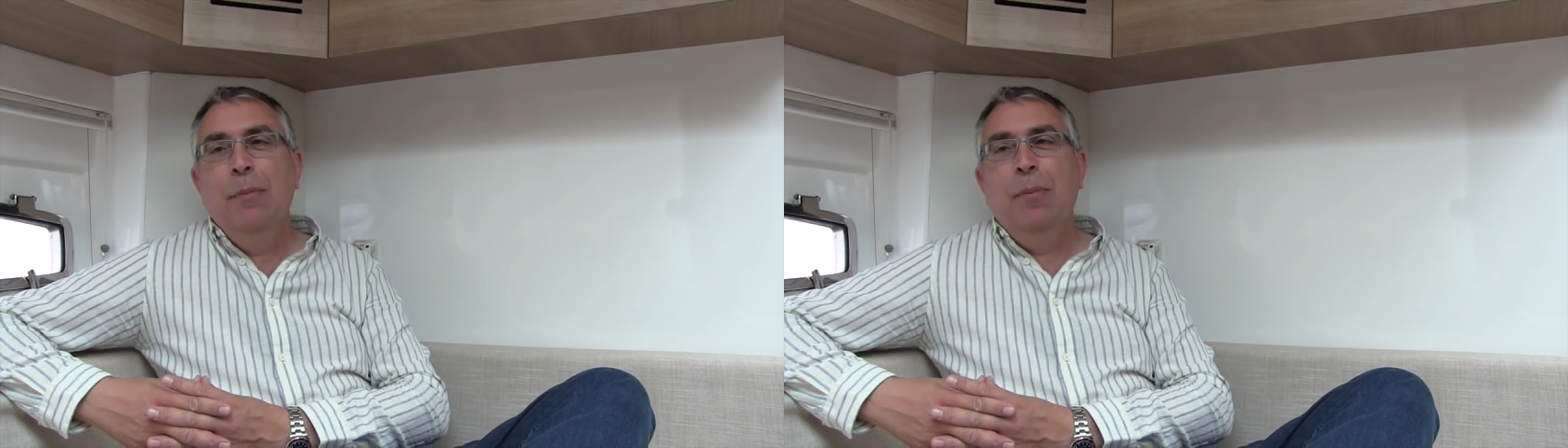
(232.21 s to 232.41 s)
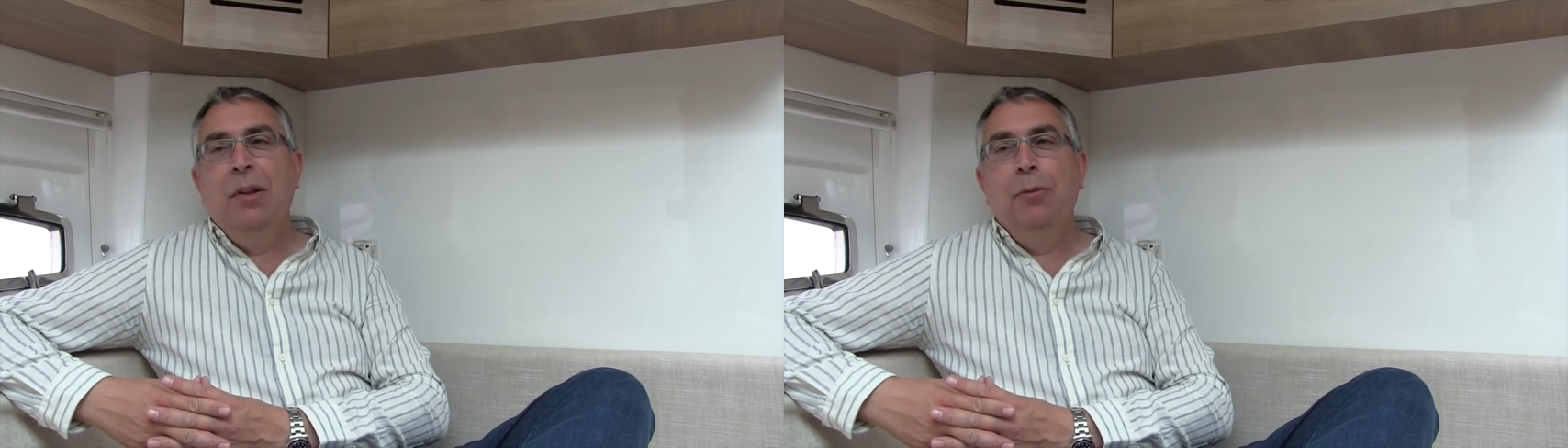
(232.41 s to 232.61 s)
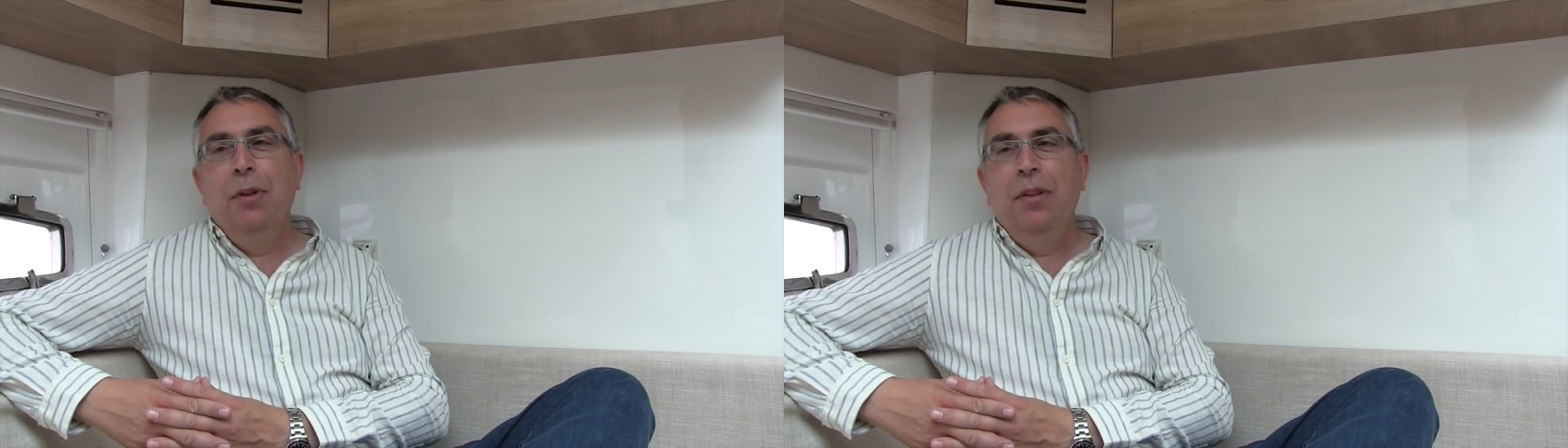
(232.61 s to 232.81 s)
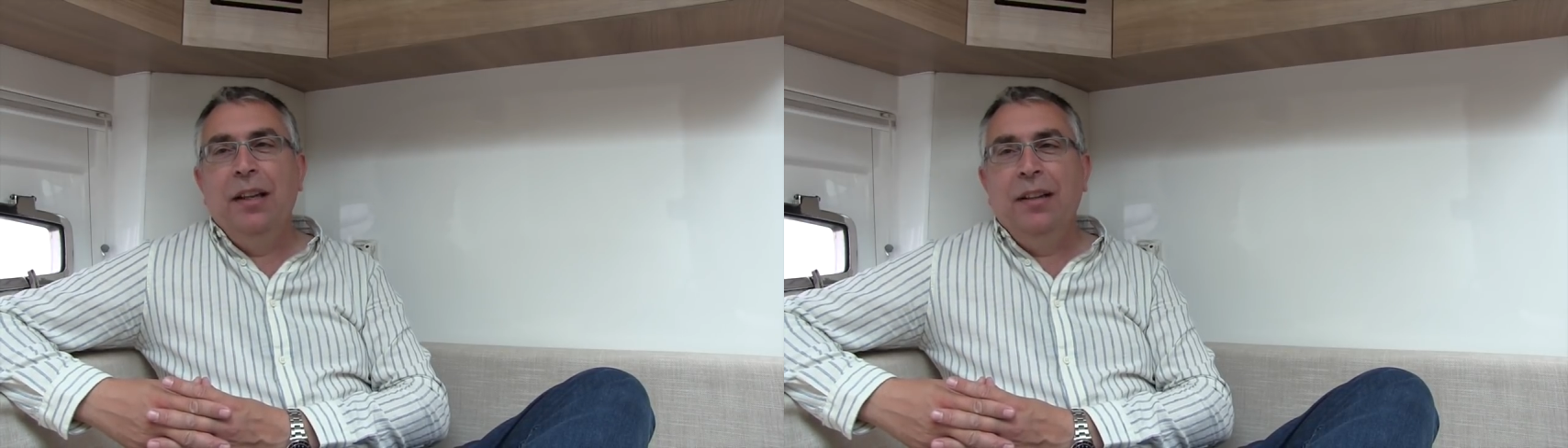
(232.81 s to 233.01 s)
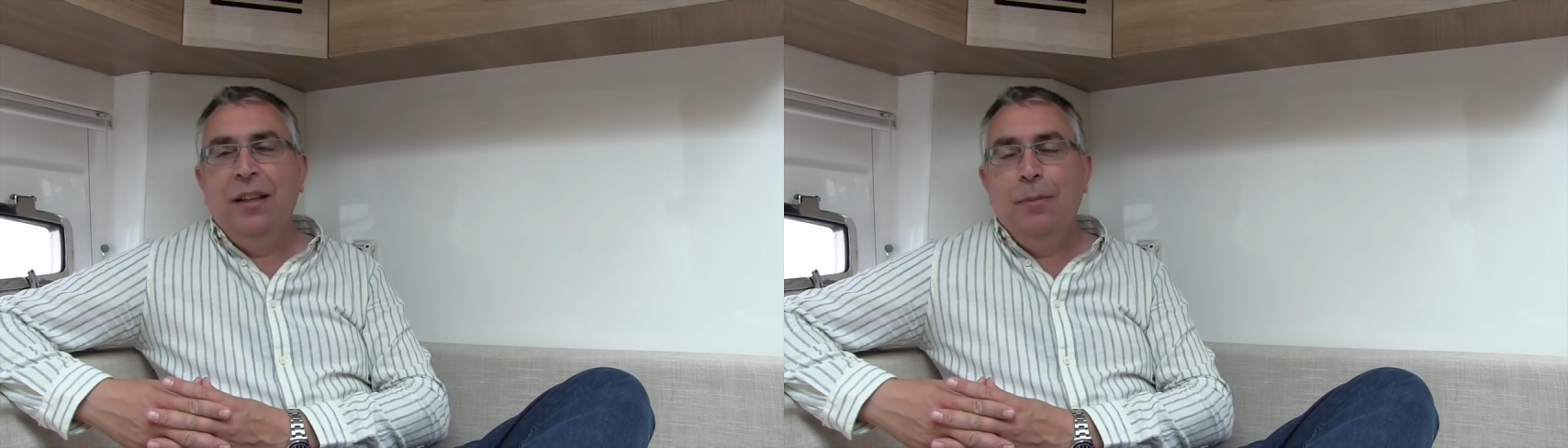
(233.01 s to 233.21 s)
But there's one
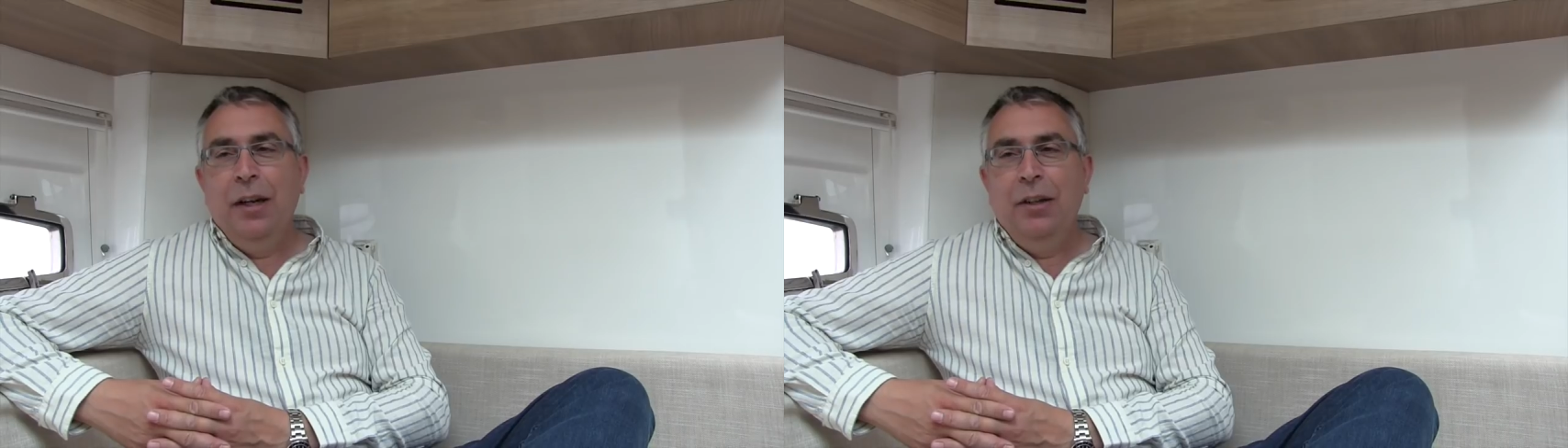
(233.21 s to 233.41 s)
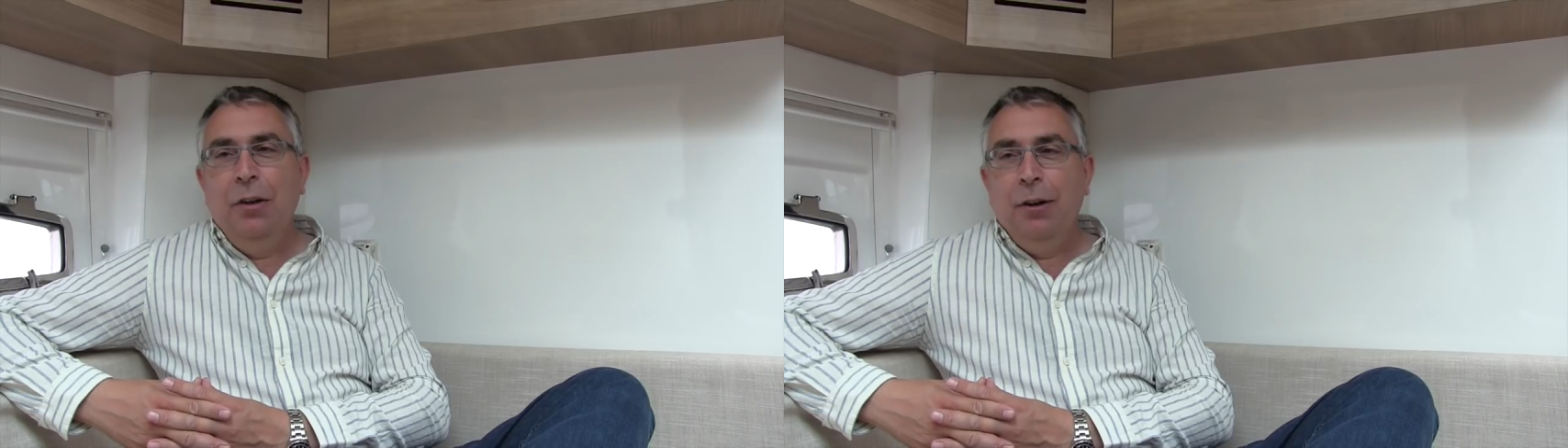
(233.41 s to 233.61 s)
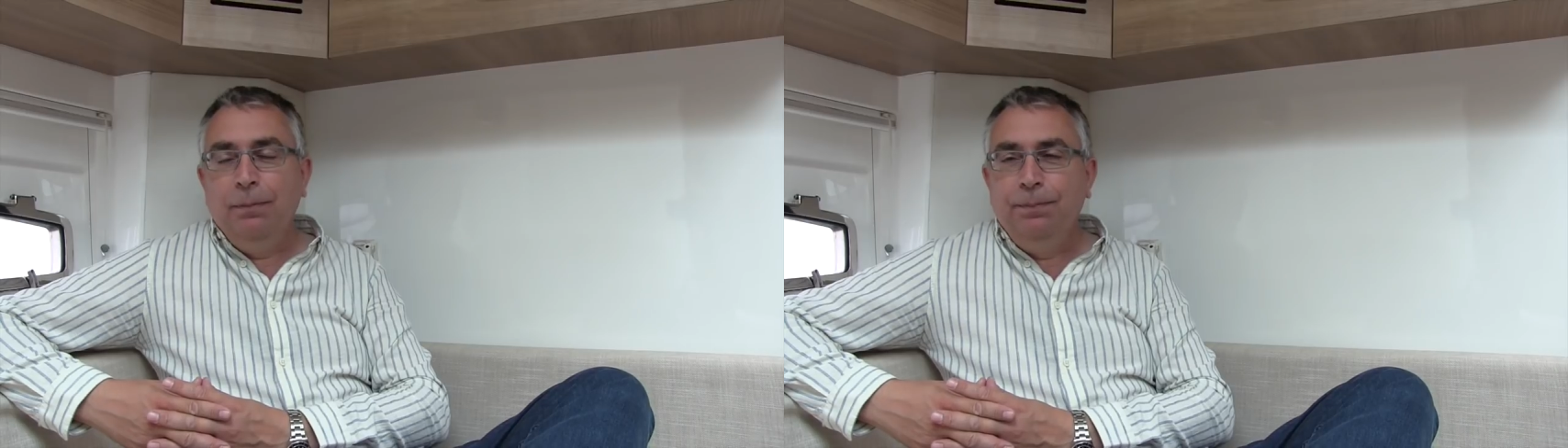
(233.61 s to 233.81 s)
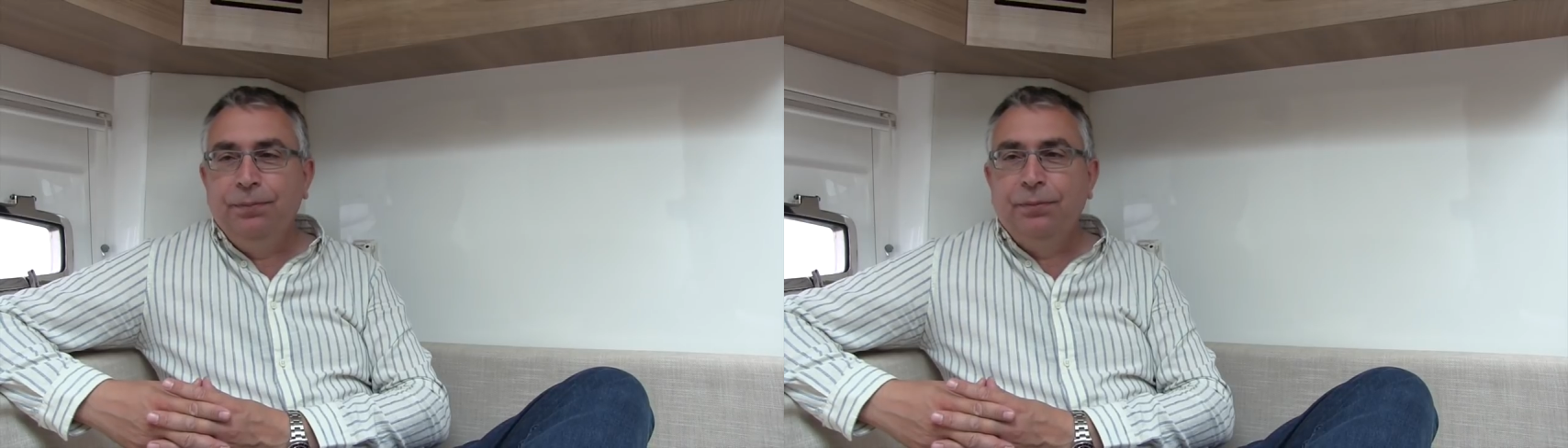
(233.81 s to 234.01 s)
thing that you might not.